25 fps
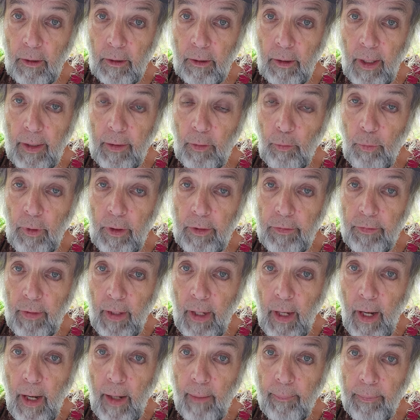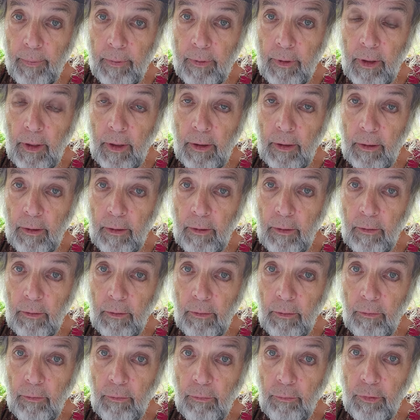Like what's happening
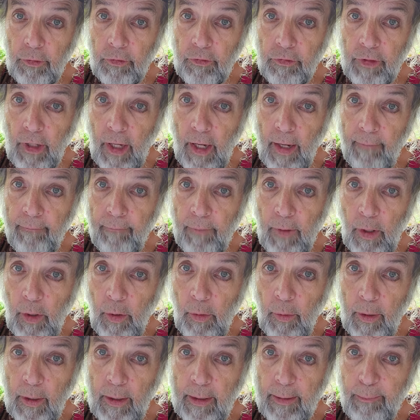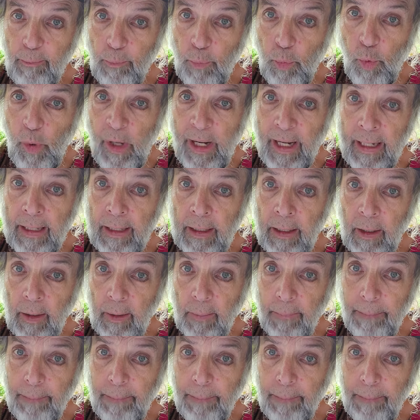with Sappho and Mwang